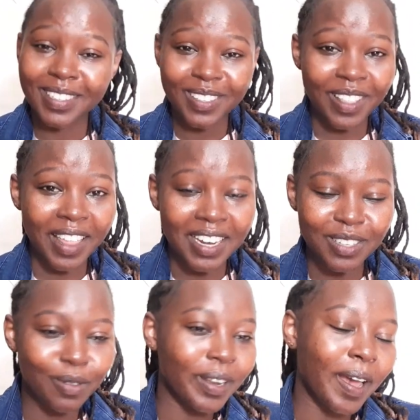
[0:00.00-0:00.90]
So that is
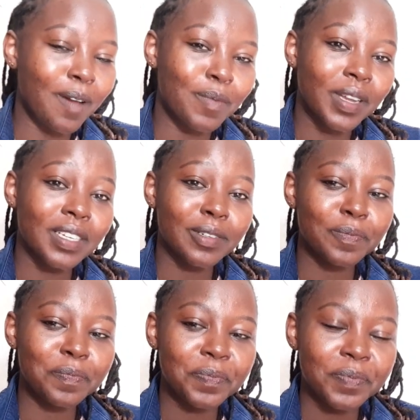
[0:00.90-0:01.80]
what happened,
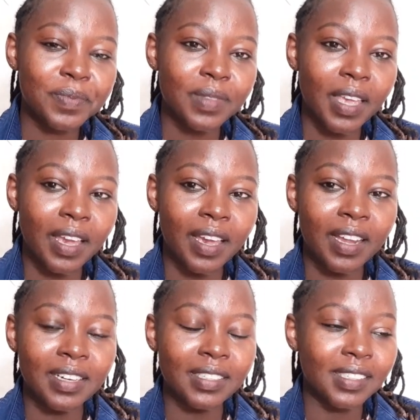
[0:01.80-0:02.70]

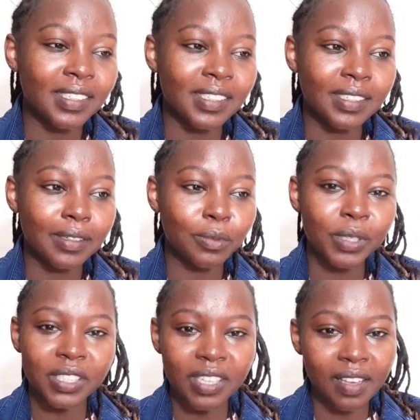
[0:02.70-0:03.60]
and
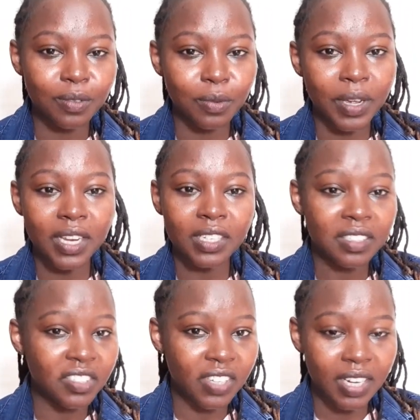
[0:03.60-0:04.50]
we just went,
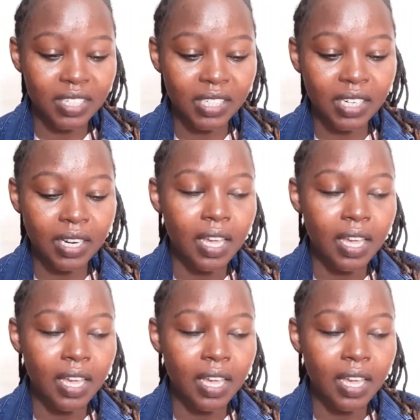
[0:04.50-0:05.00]
checked in.